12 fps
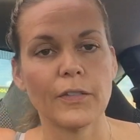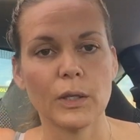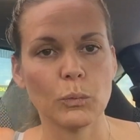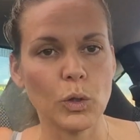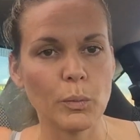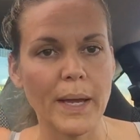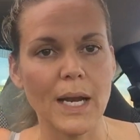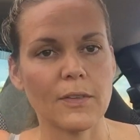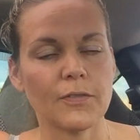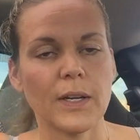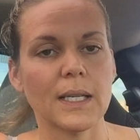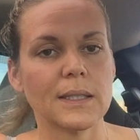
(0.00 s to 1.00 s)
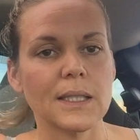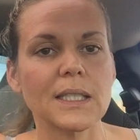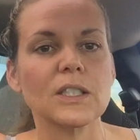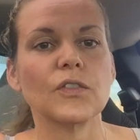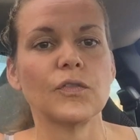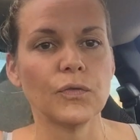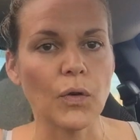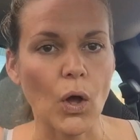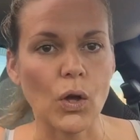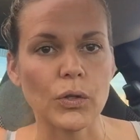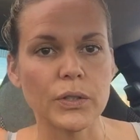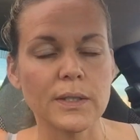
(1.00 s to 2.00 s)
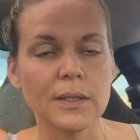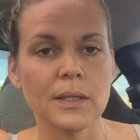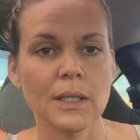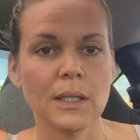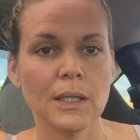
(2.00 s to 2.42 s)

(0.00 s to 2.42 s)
it will manifest, is false.